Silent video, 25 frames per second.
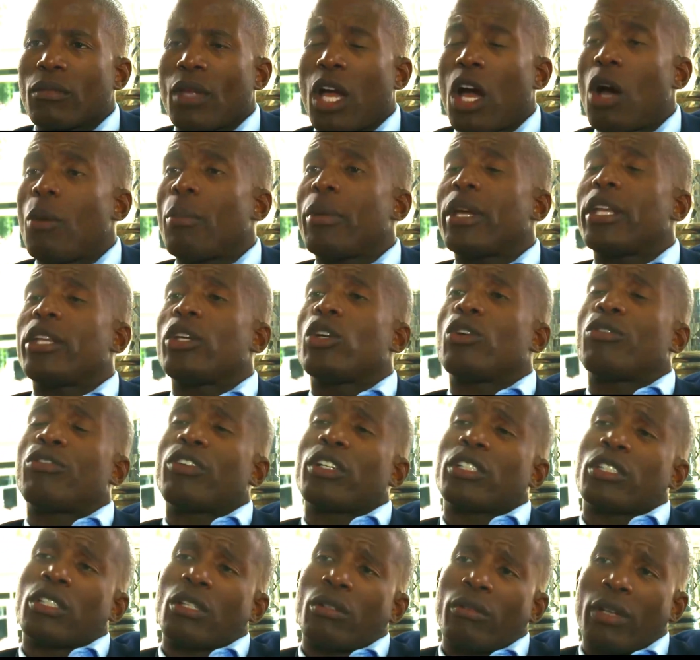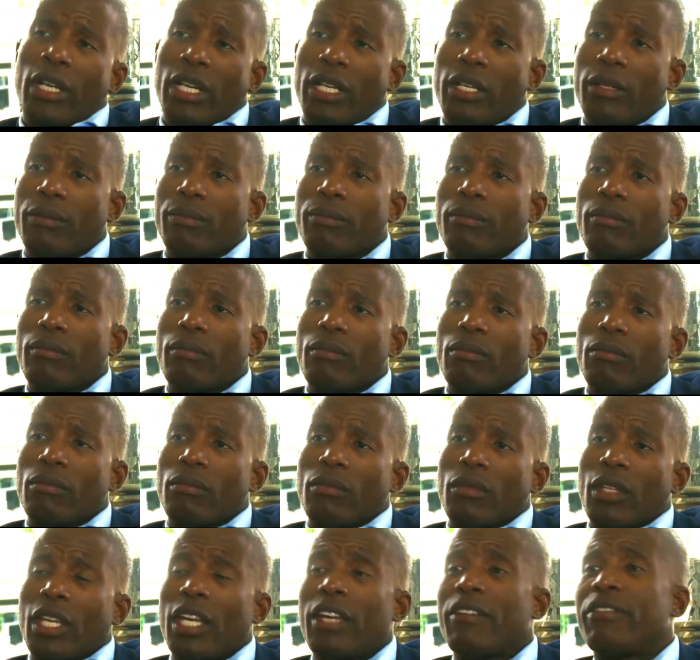how many of us are ready?
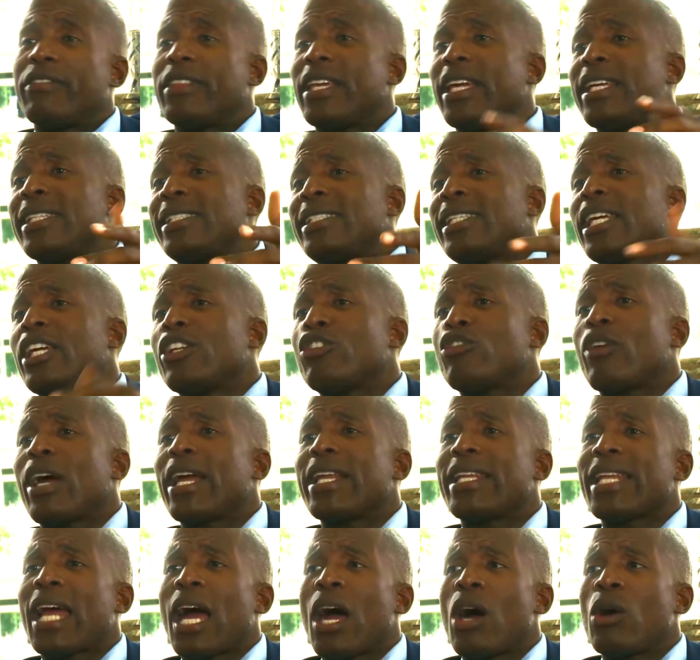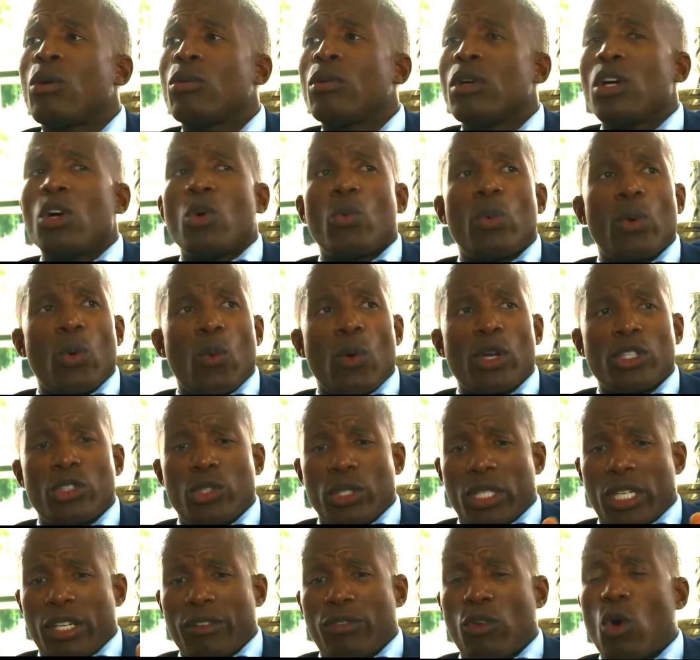If they said right now, we want
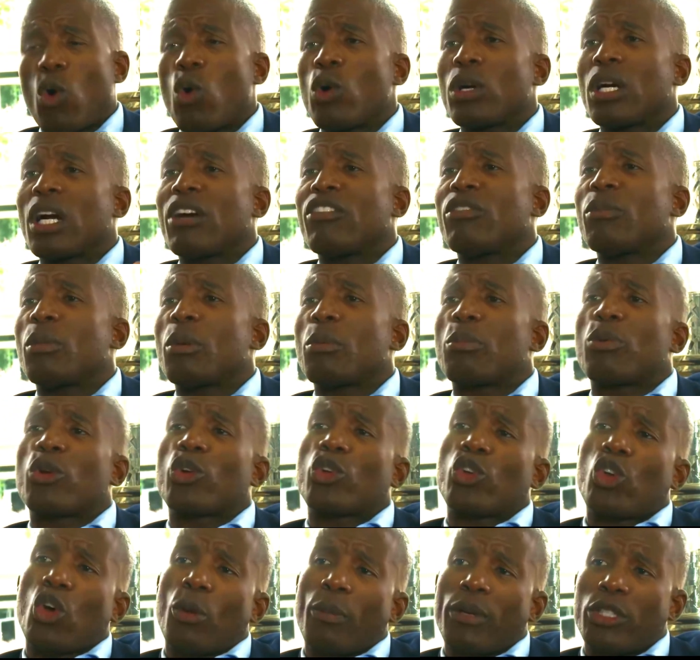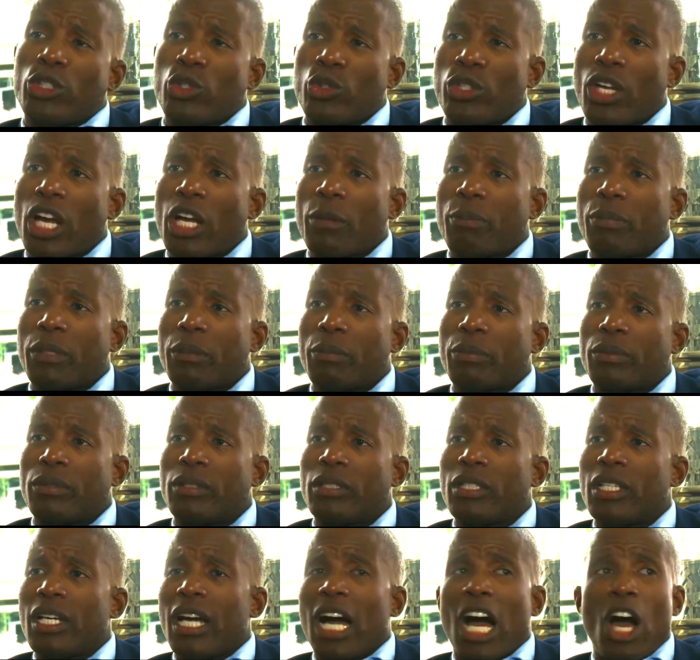to give all government procurement to young people,
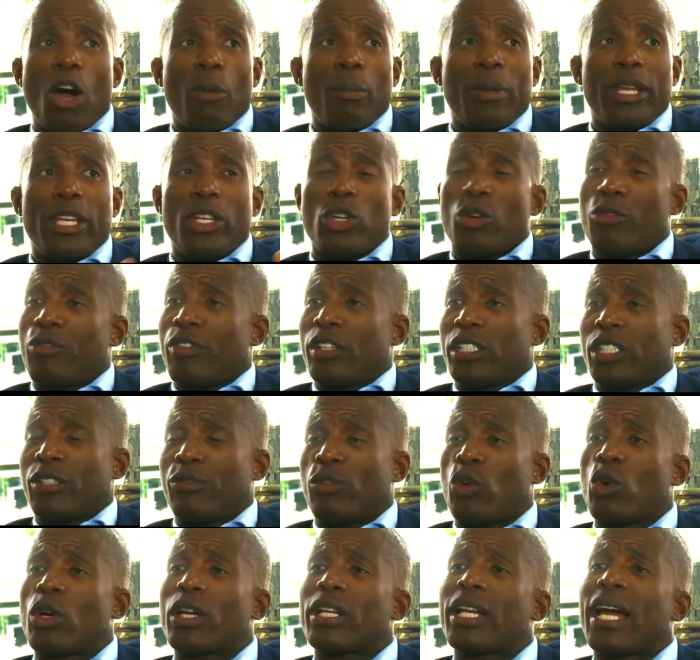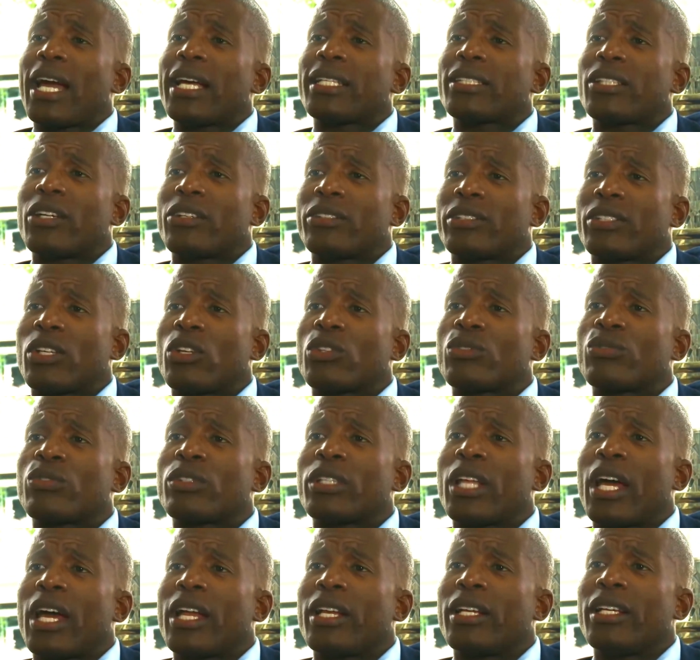how many of us have organized ourselves for
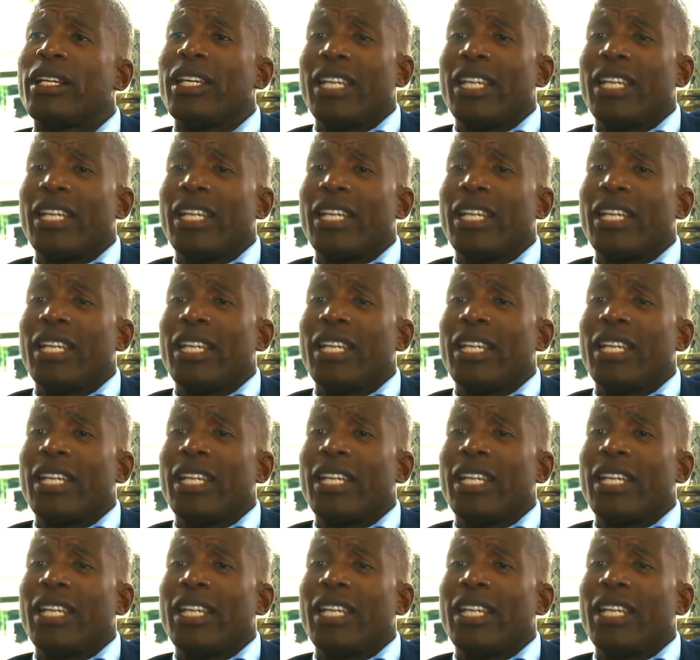that?